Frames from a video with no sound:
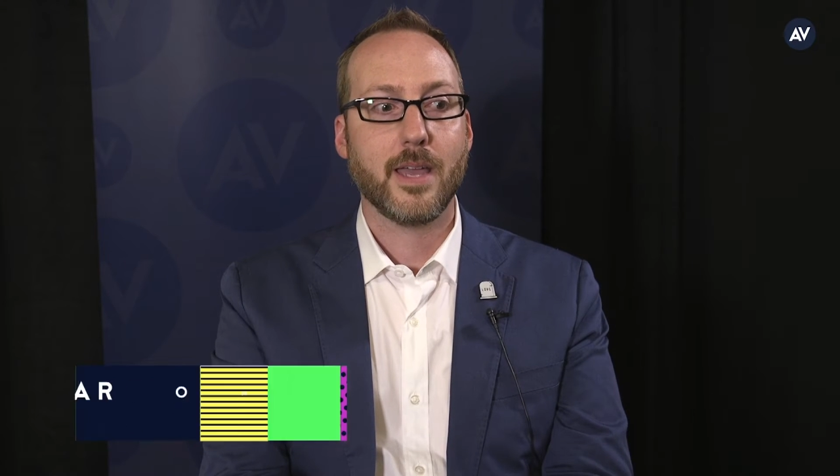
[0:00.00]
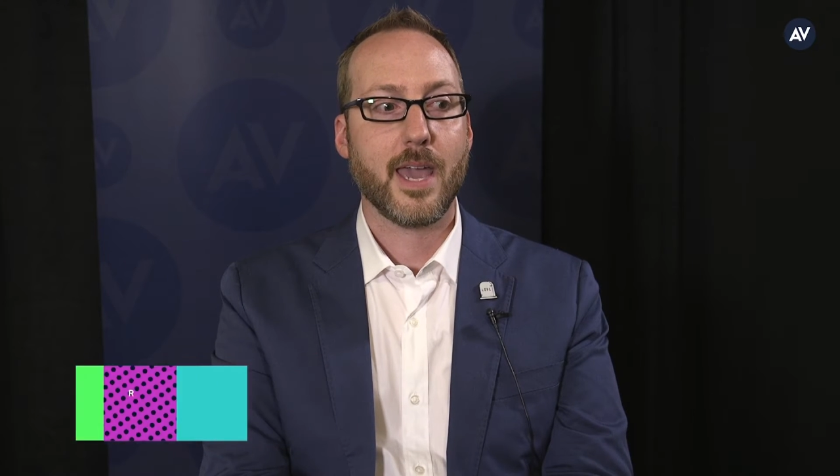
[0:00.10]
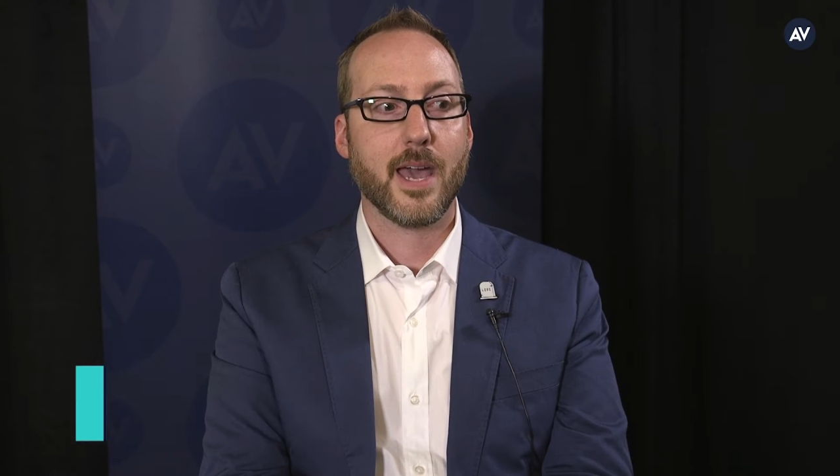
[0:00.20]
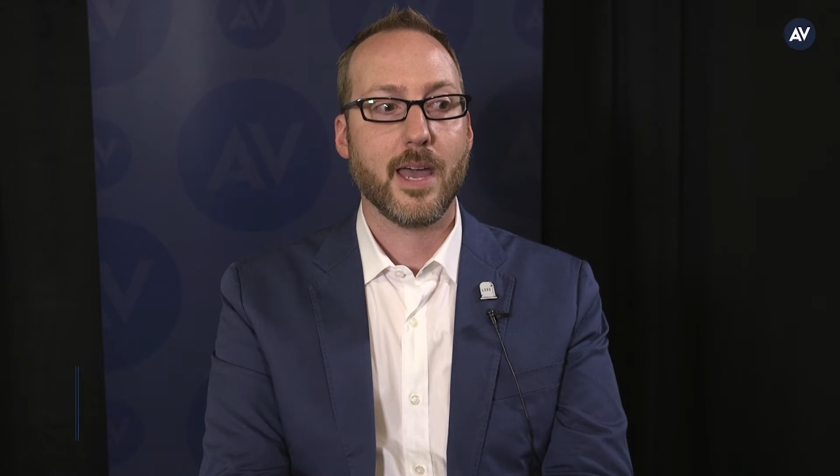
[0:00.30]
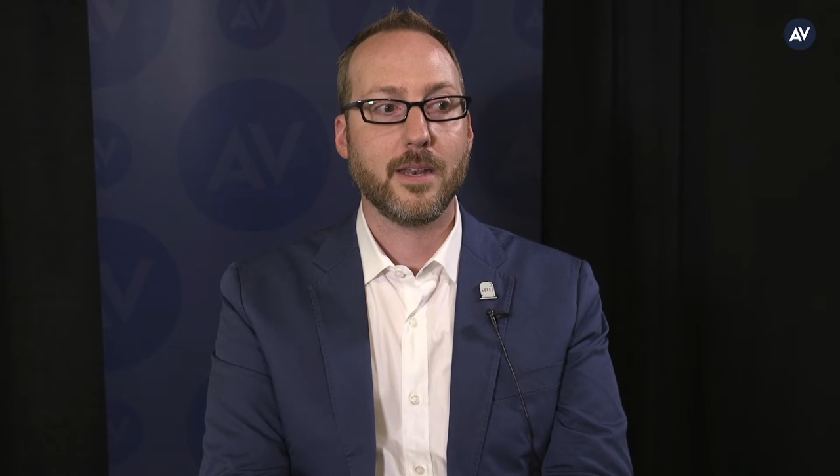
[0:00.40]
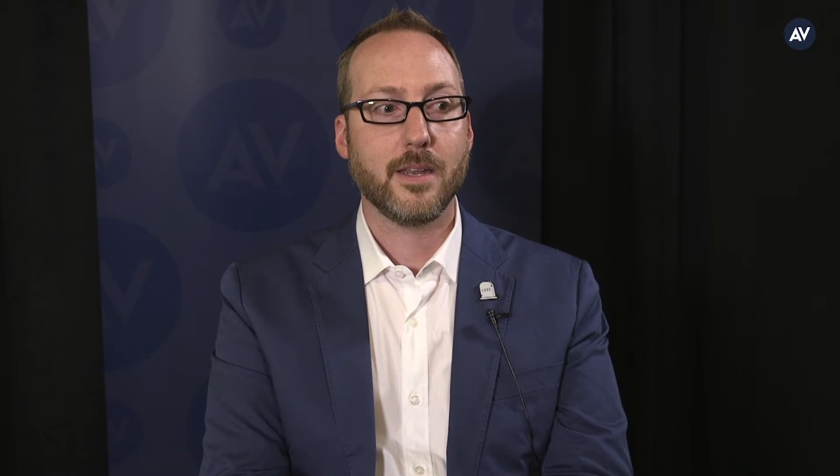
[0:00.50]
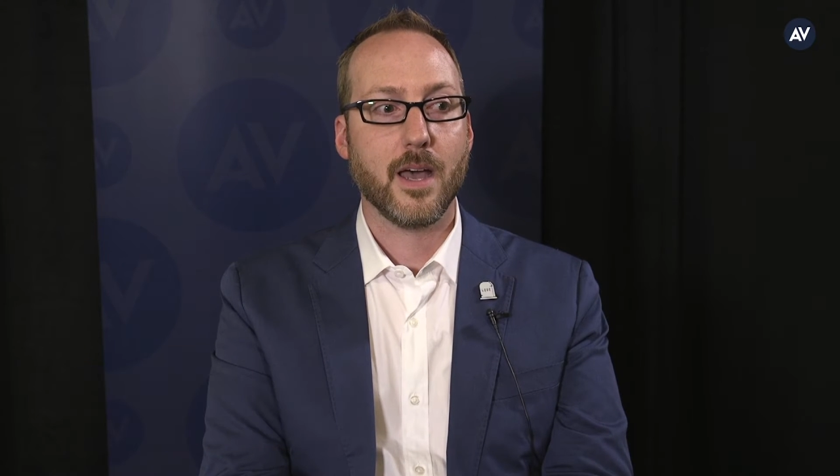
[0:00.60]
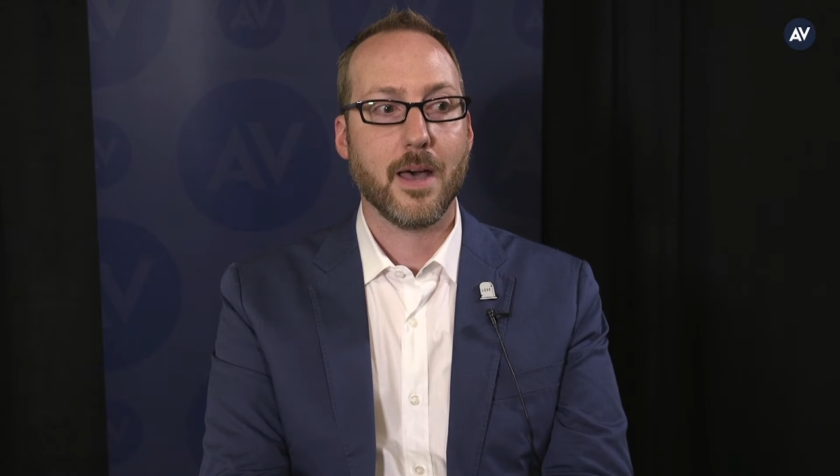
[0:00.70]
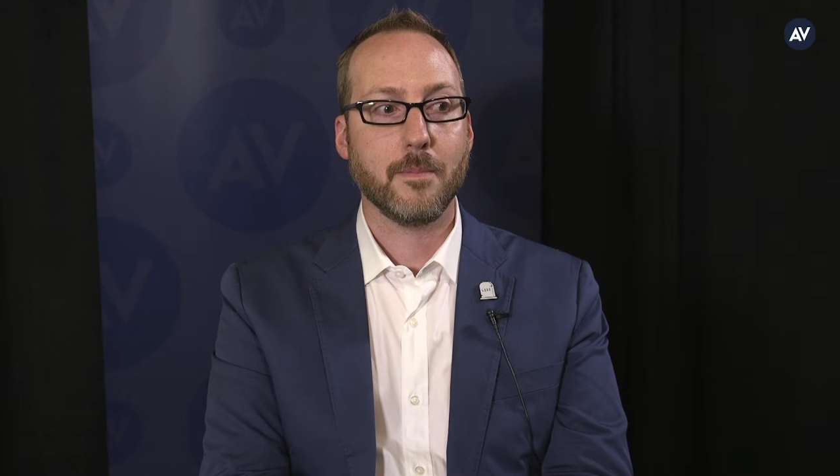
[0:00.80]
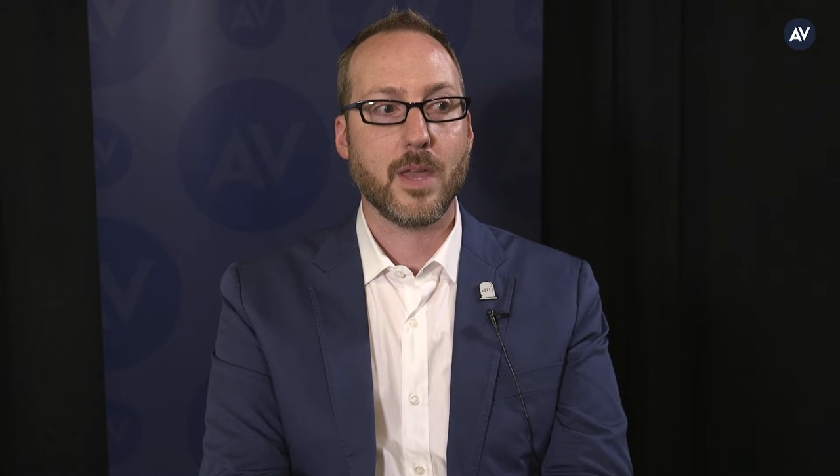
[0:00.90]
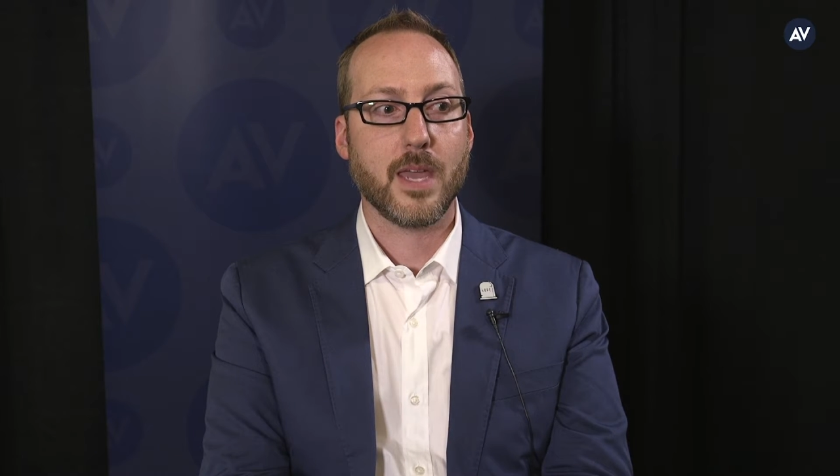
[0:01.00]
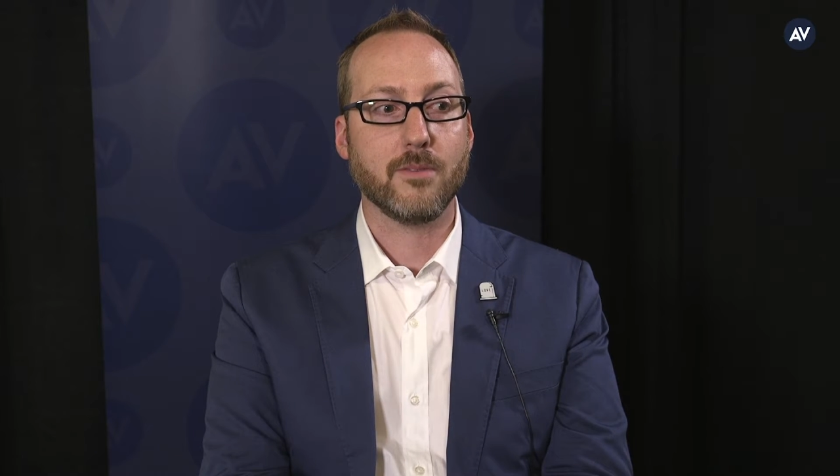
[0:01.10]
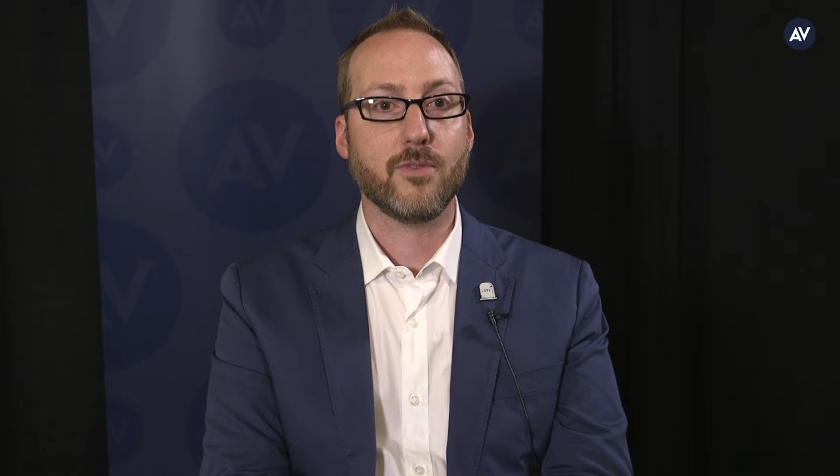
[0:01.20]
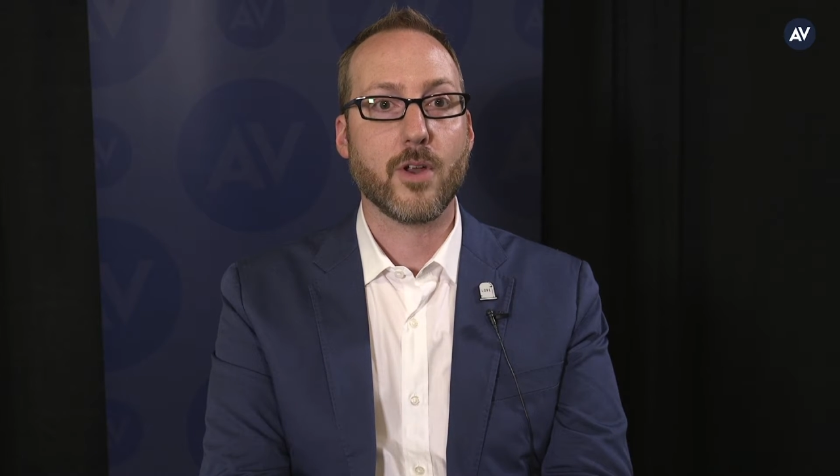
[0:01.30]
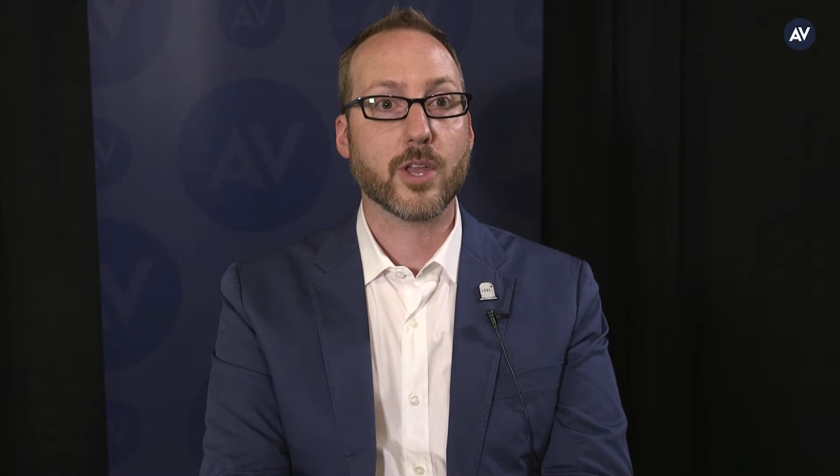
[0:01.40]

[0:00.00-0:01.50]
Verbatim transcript: and um, in a very